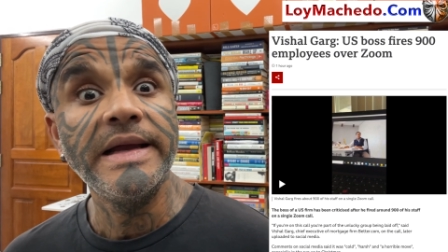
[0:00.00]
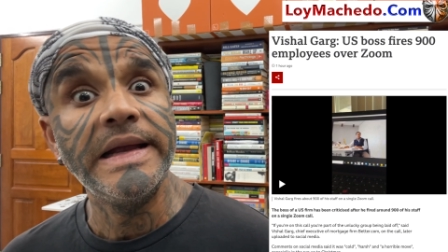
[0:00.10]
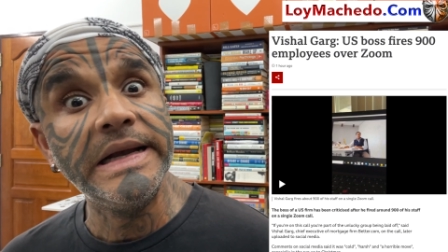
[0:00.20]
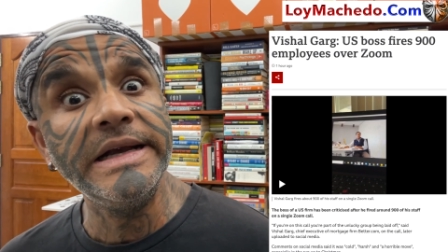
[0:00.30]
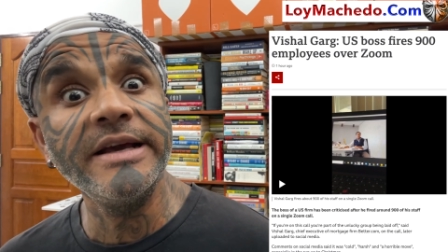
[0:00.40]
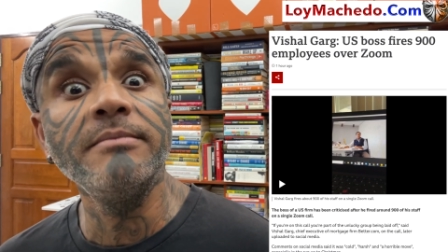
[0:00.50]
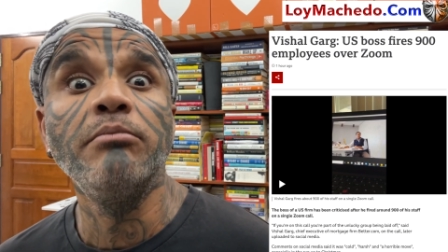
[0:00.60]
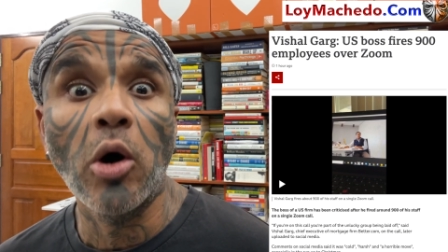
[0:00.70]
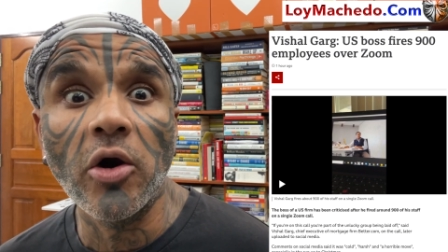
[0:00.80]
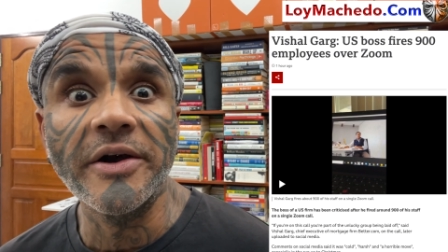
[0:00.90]

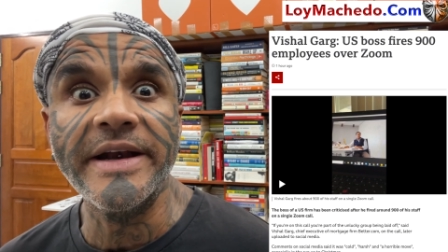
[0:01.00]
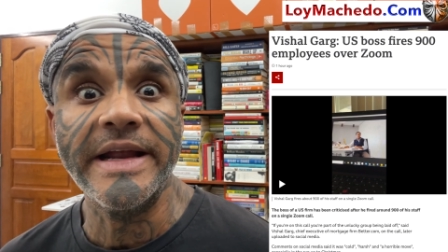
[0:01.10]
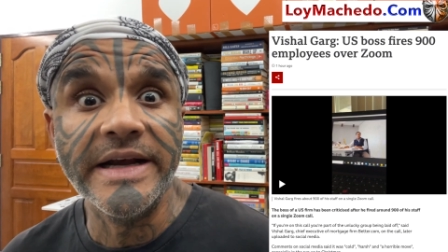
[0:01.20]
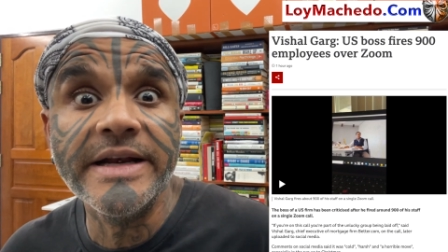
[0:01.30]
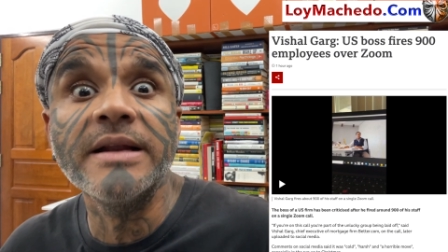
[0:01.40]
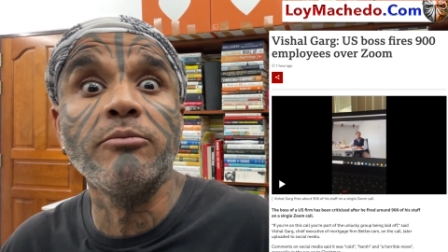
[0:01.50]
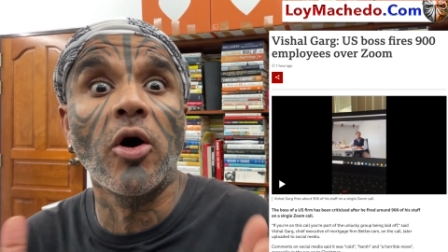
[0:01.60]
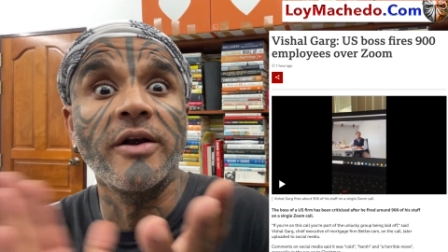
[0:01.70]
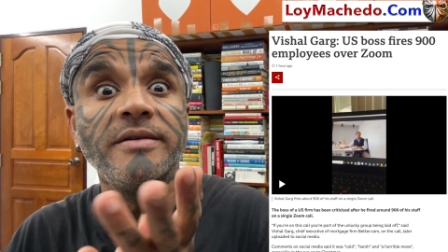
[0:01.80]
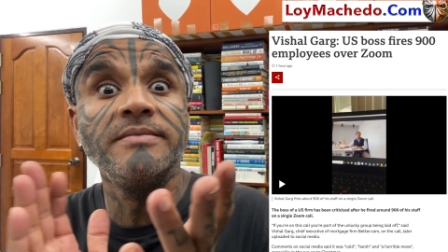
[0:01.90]
Indian born.
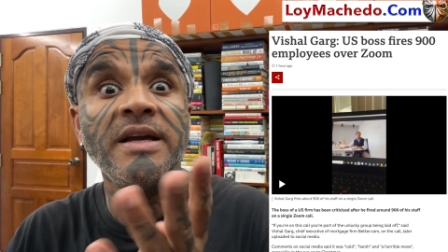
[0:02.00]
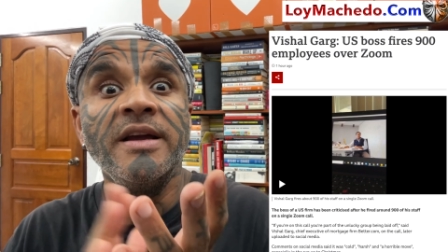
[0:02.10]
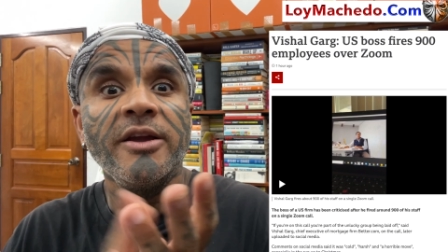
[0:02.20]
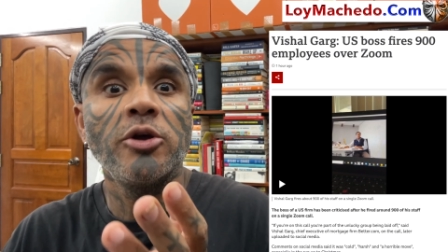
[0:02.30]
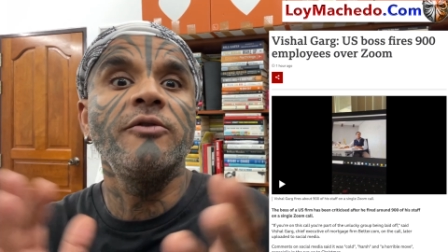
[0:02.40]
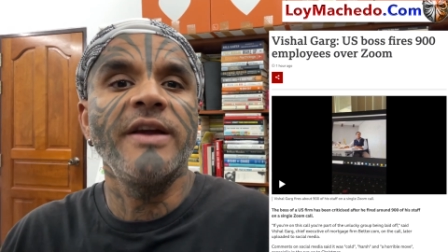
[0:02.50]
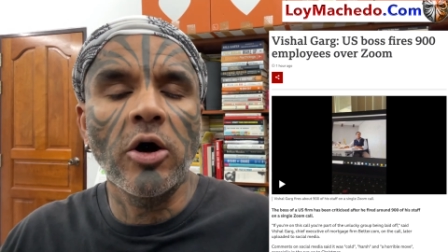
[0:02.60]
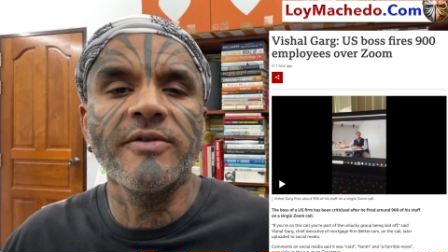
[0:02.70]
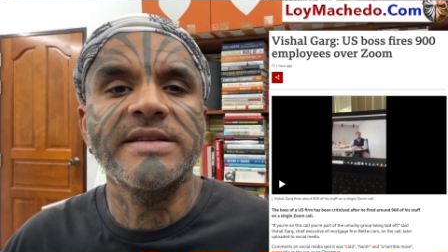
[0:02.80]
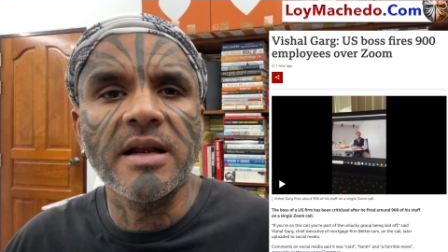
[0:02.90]
You know, we are
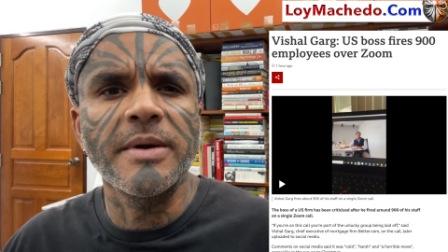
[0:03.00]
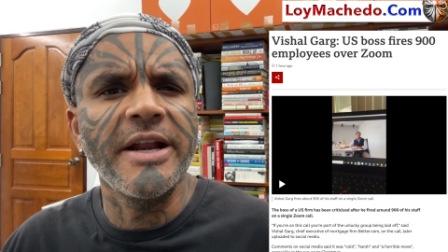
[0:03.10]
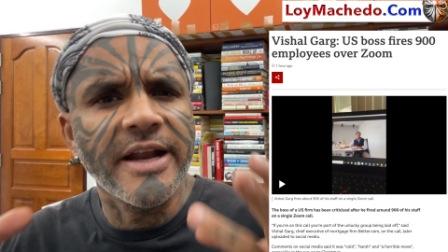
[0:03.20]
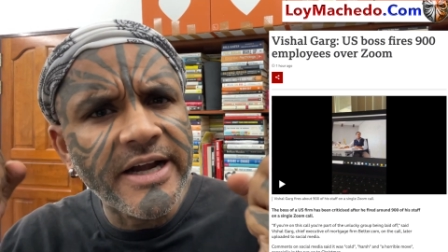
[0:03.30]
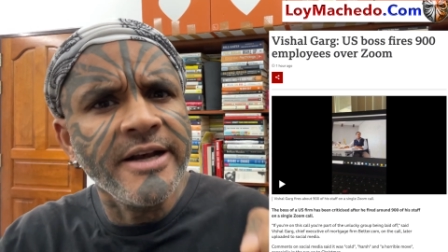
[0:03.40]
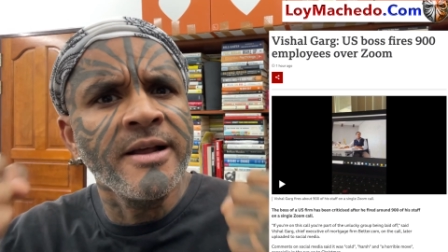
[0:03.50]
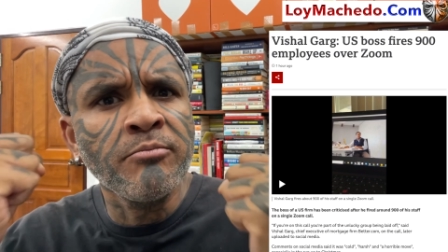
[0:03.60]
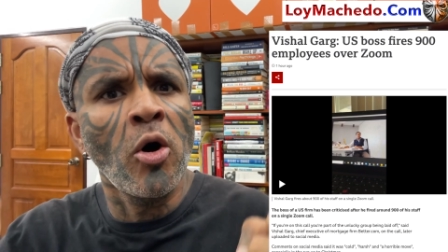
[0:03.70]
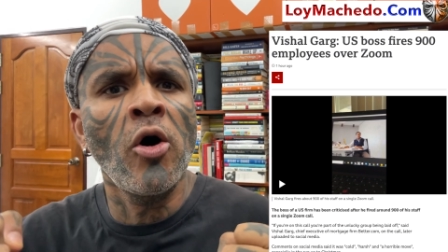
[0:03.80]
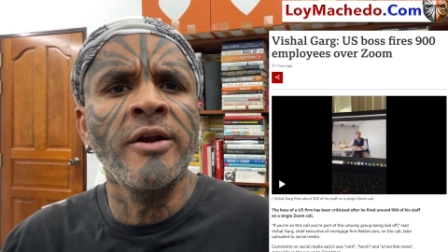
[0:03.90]
always celebrating.
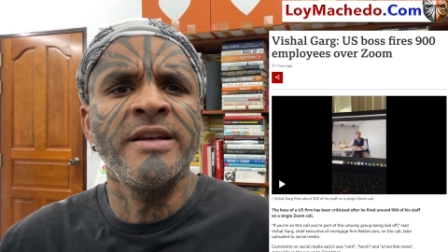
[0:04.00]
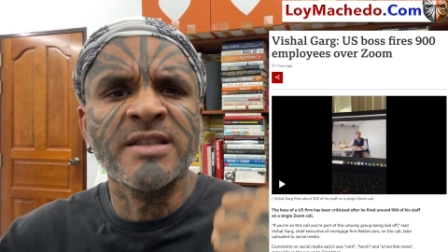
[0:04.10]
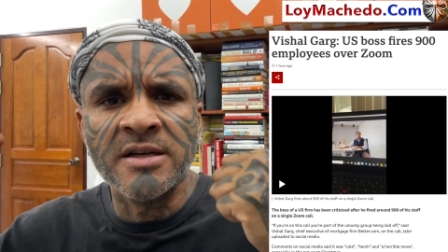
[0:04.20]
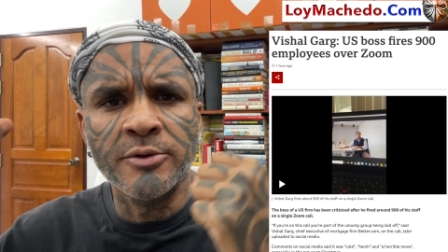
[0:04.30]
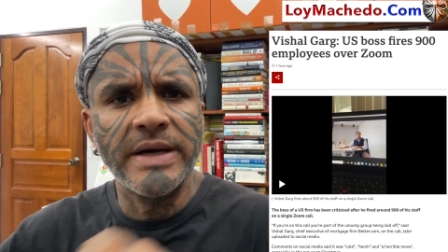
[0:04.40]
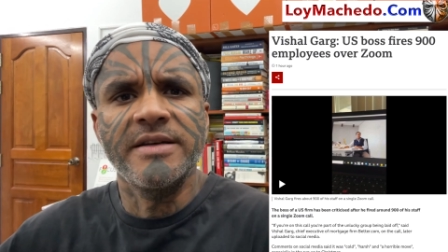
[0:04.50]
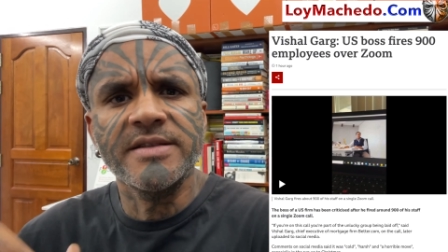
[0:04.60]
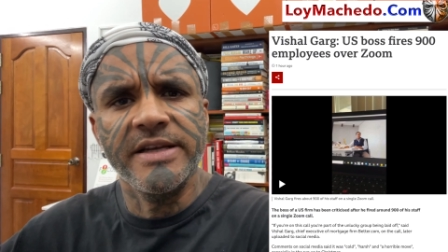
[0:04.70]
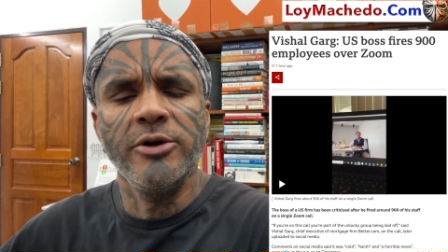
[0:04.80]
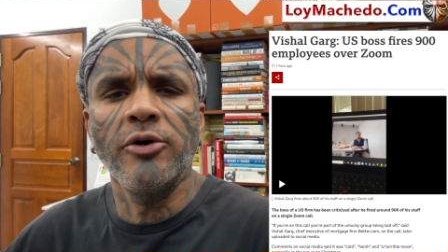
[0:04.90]
Indian born is a Twitter
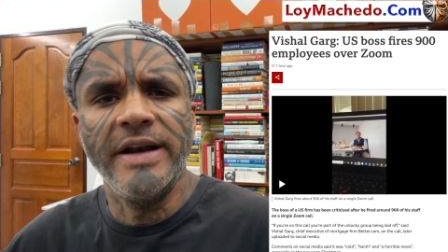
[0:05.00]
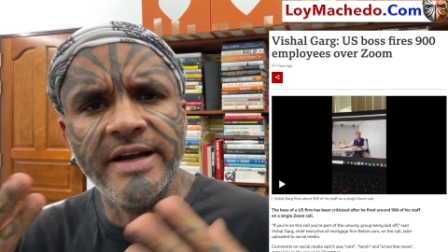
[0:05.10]
CEO.